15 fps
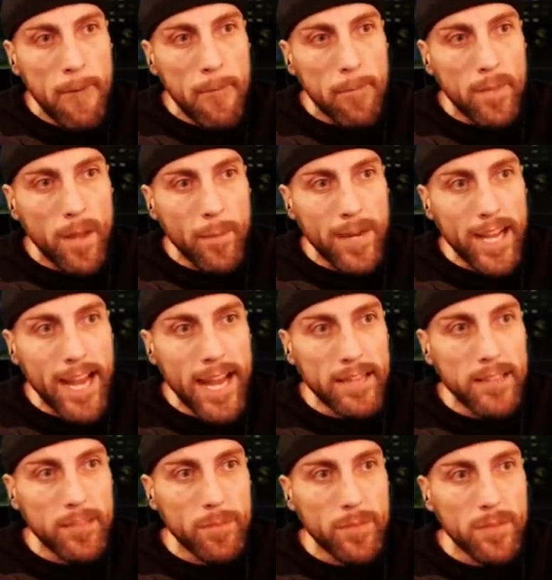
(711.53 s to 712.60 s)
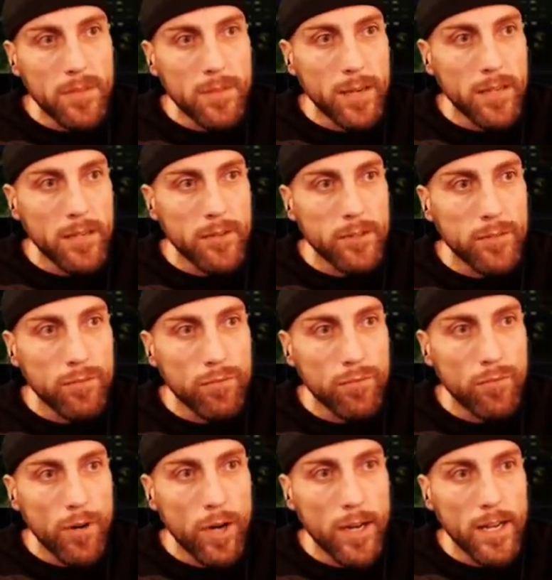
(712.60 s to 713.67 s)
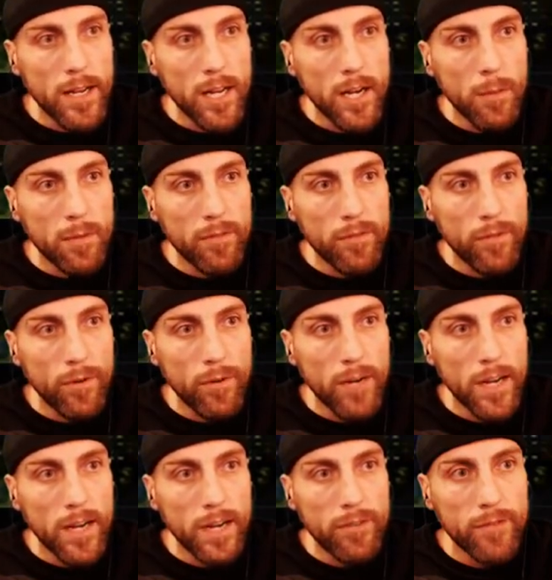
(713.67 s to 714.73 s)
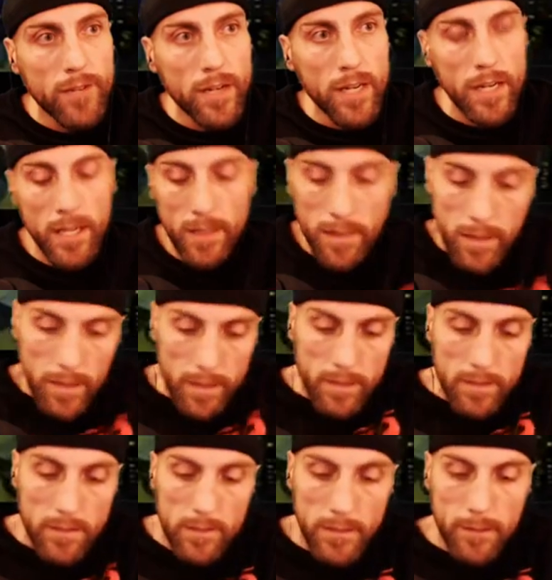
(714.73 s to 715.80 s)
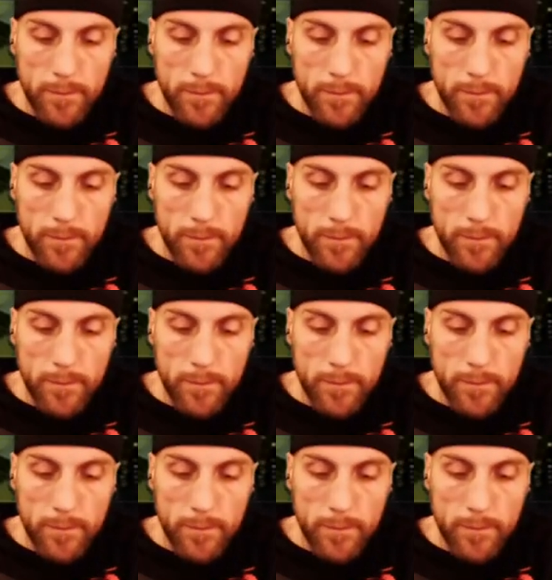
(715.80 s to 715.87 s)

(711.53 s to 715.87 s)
I'm going to add something to my notes right now before I forget this.